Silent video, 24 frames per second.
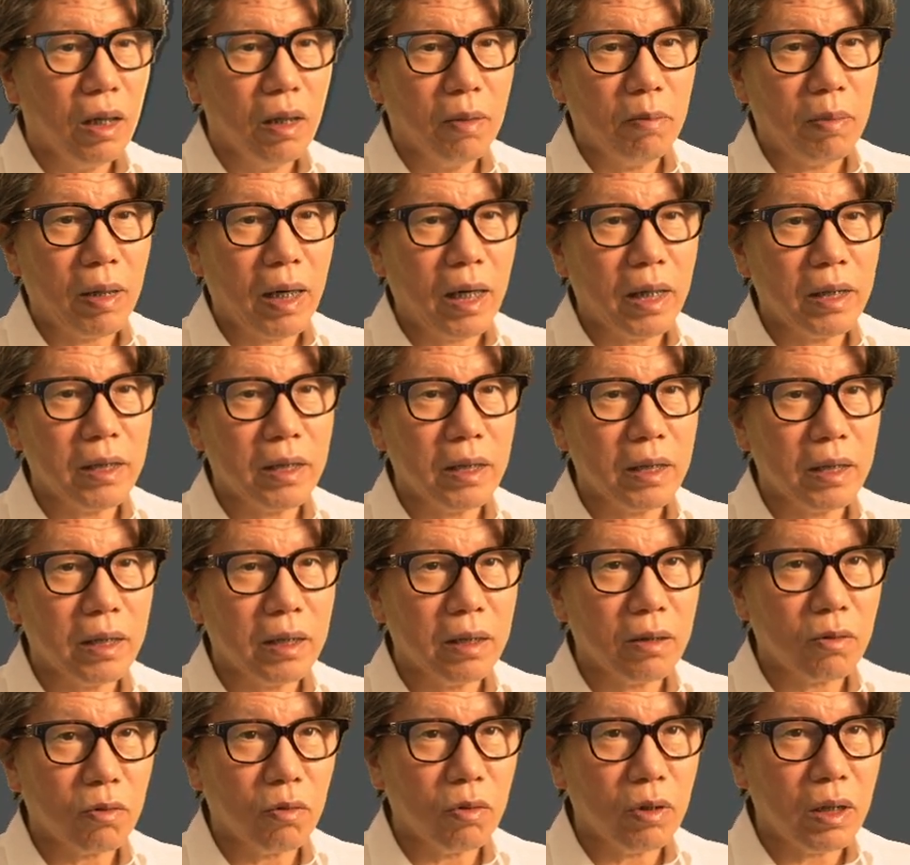In
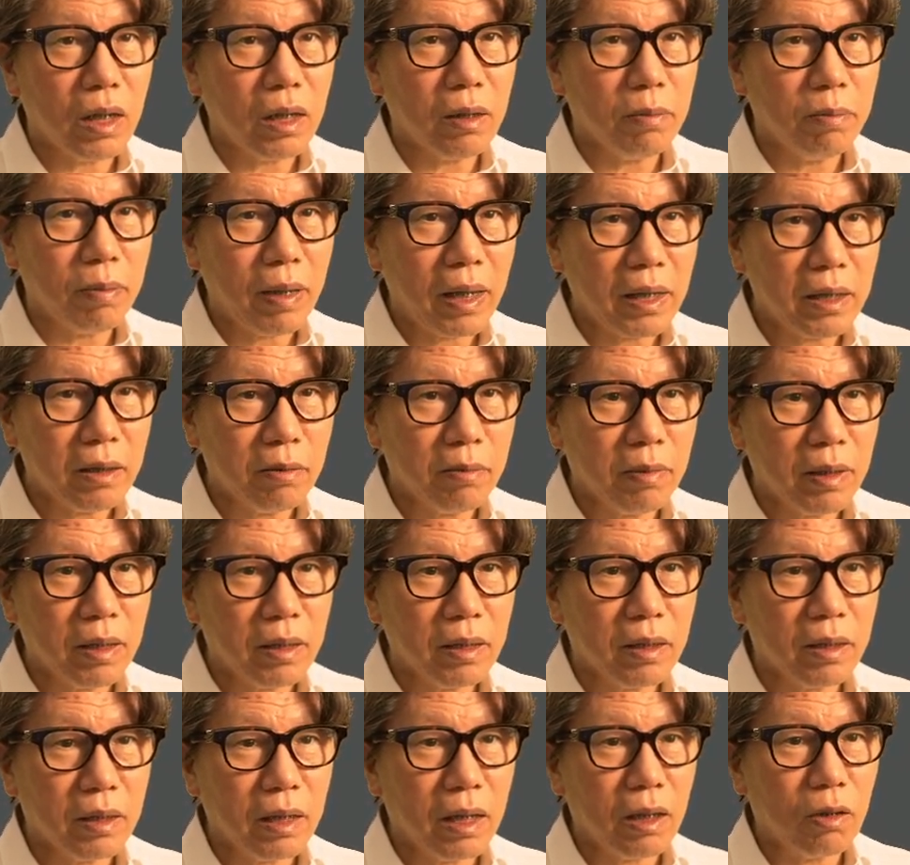balancing, because the
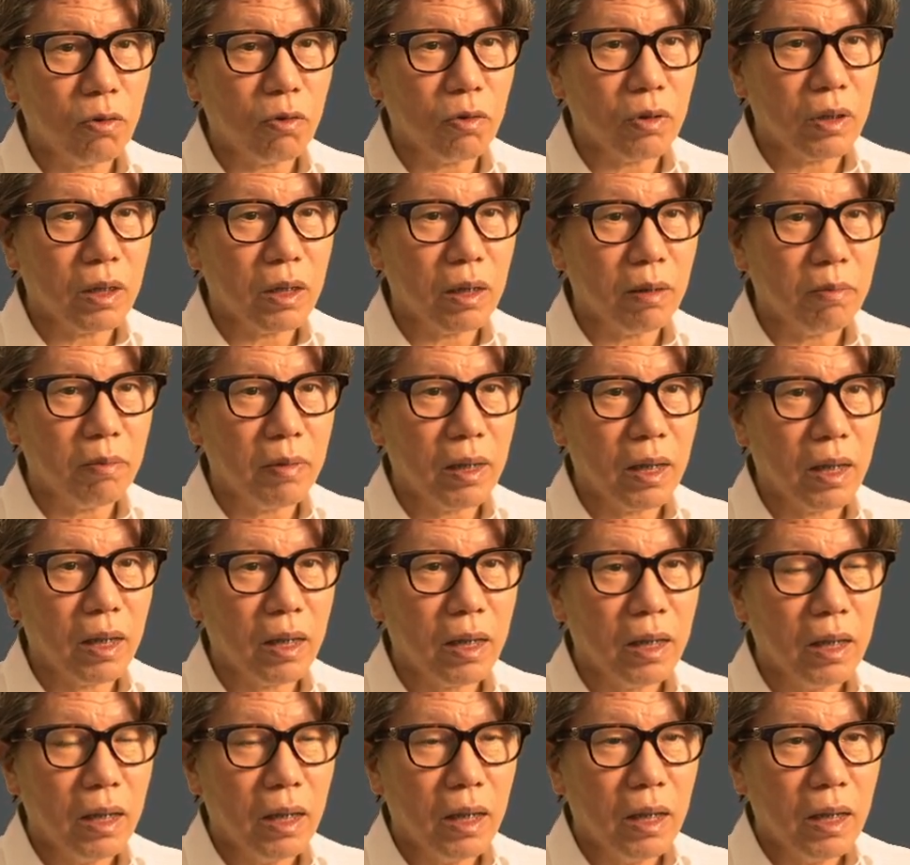condyle dislocates
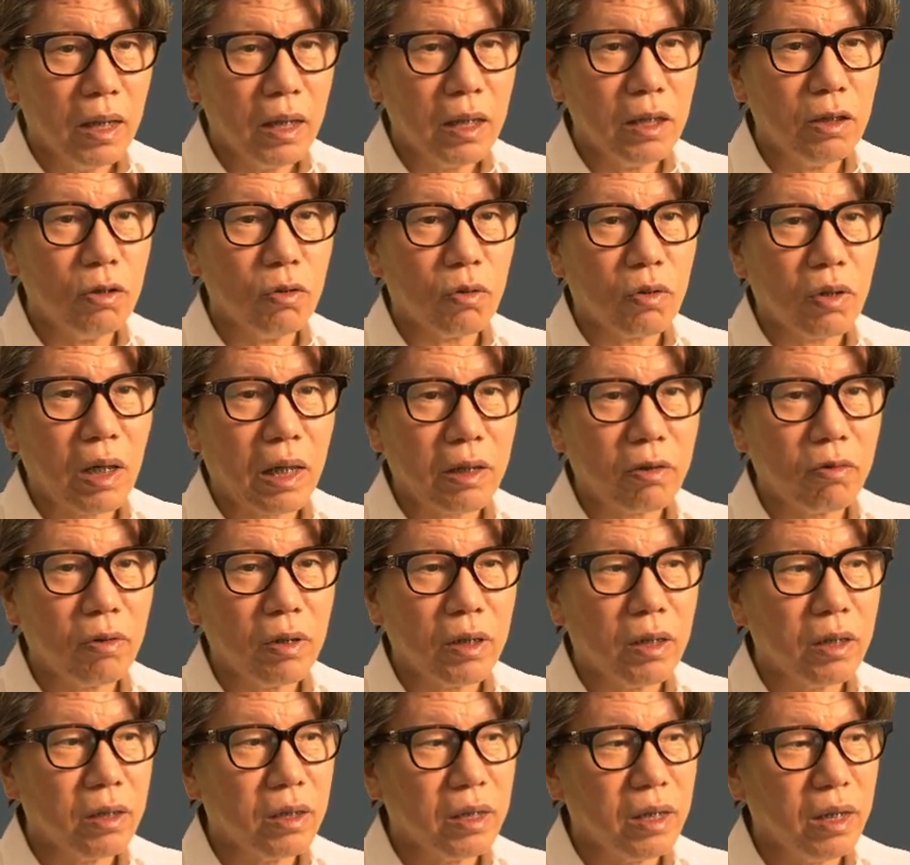downward, the angle on
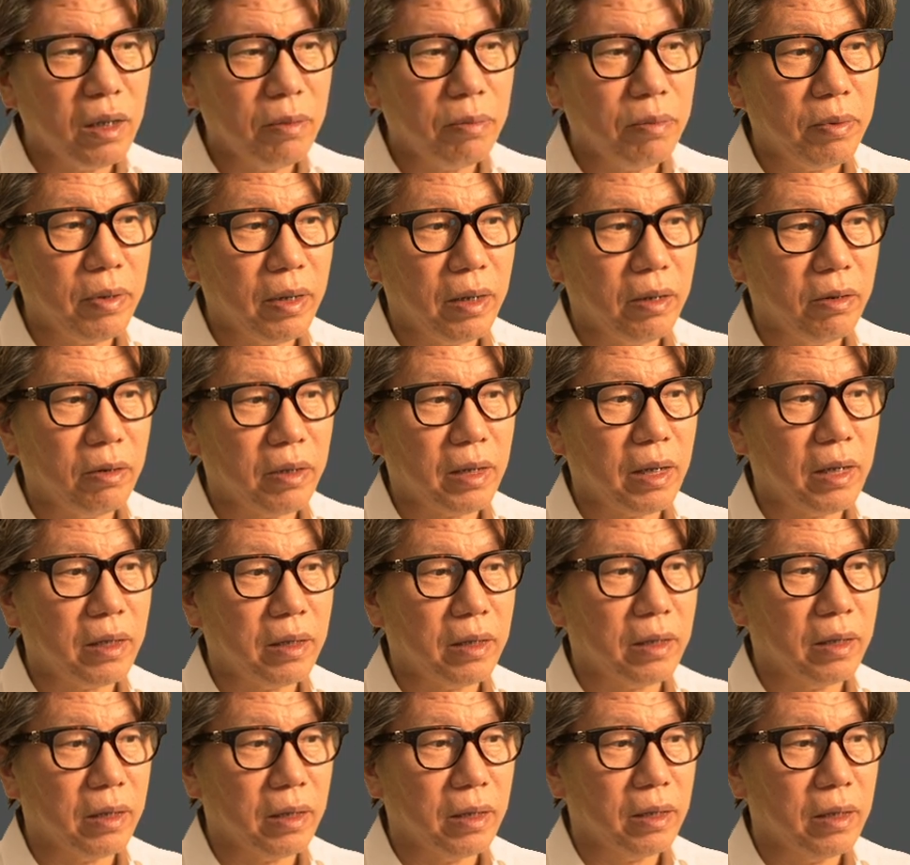this side is actually
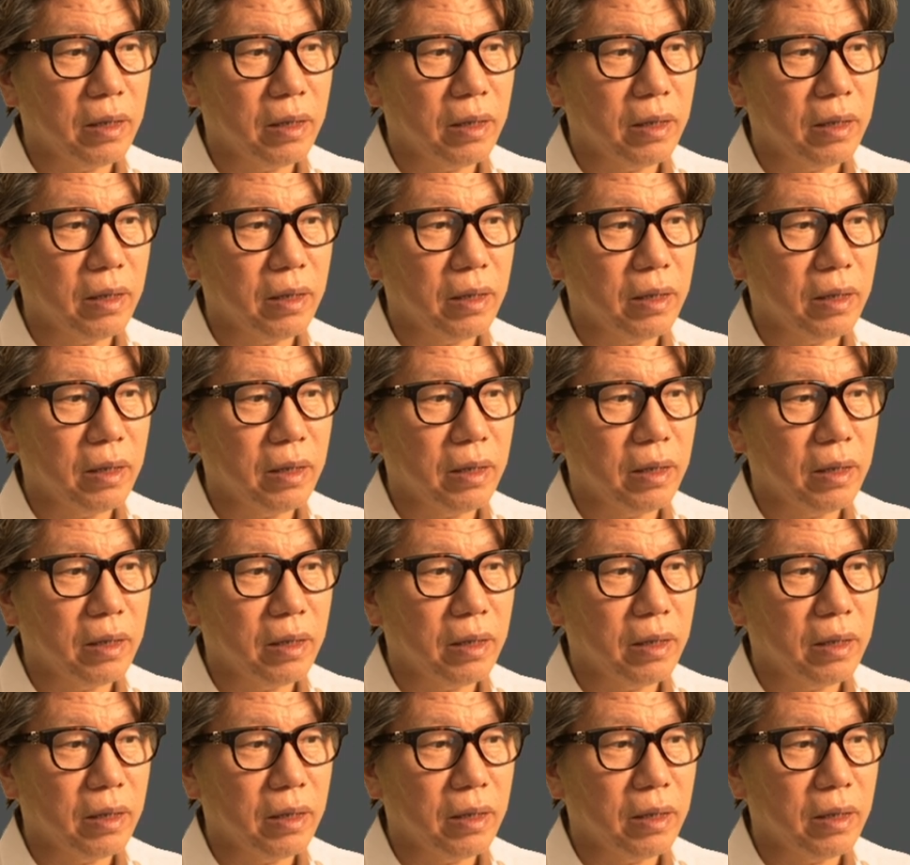steeper.